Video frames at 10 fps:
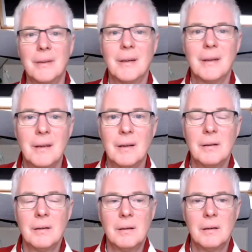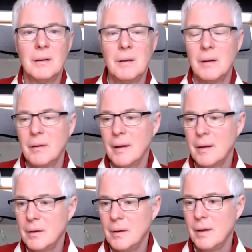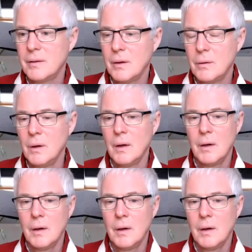thank you thank you yeah so